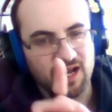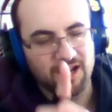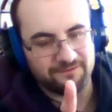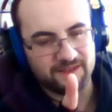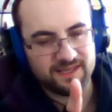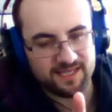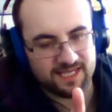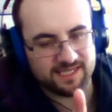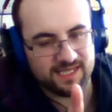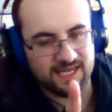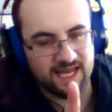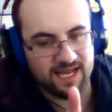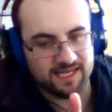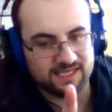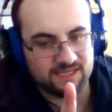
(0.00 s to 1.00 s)
I think that's
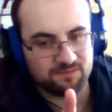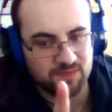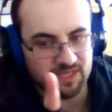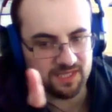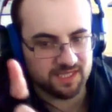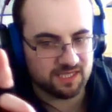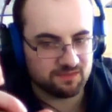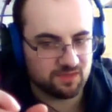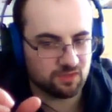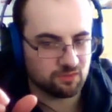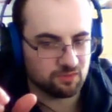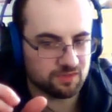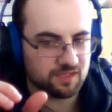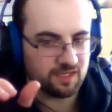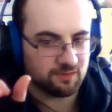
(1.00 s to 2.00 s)
next, building some
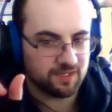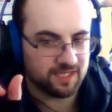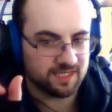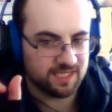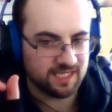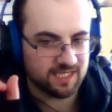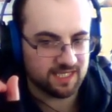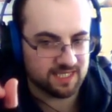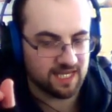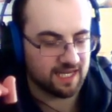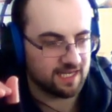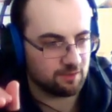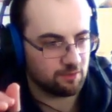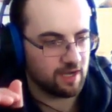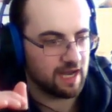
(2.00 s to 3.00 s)
tools so that we can see
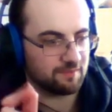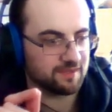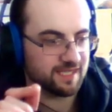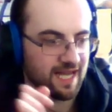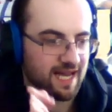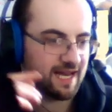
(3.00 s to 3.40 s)
exactly what happens,